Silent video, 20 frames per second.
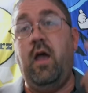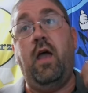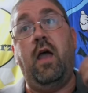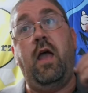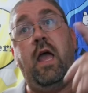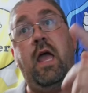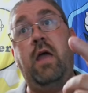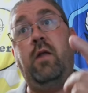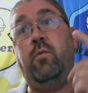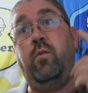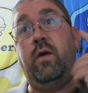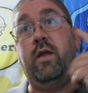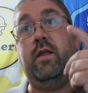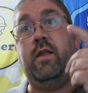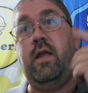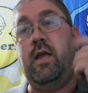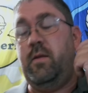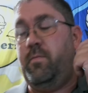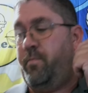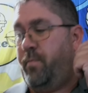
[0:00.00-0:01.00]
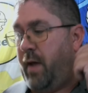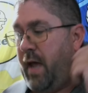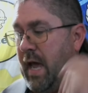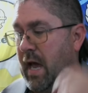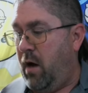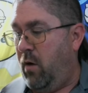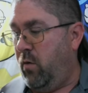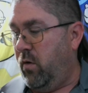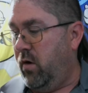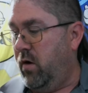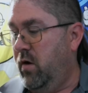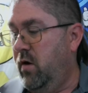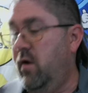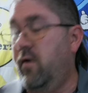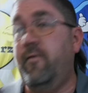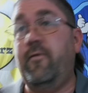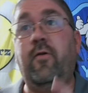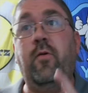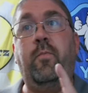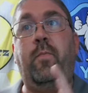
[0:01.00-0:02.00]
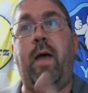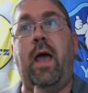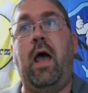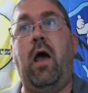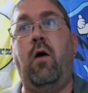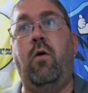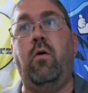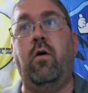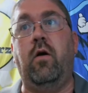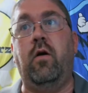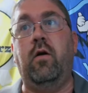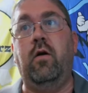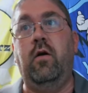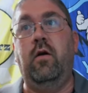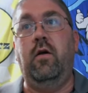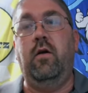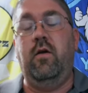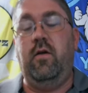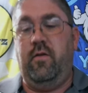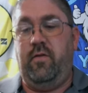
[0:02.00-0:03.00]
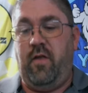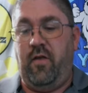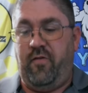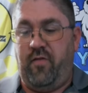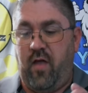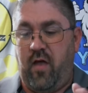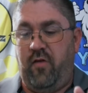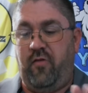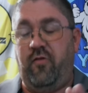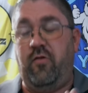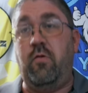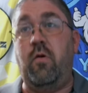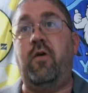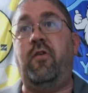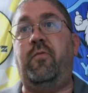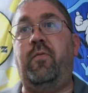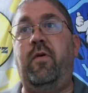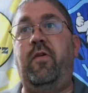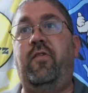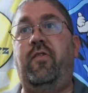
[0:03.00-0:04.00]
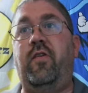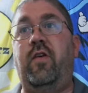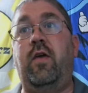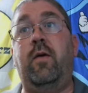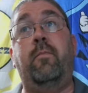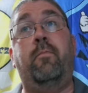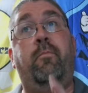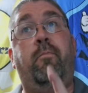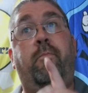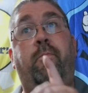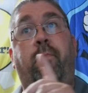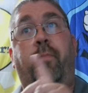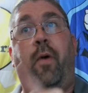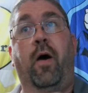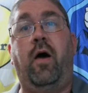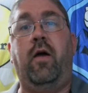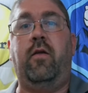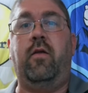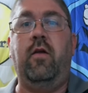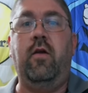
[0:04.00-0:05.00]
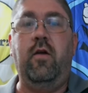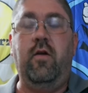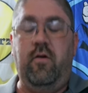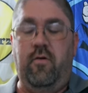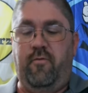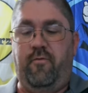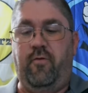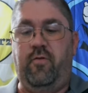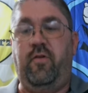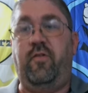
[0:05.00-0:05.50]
And we need power. For power, this takes USB-C, but for this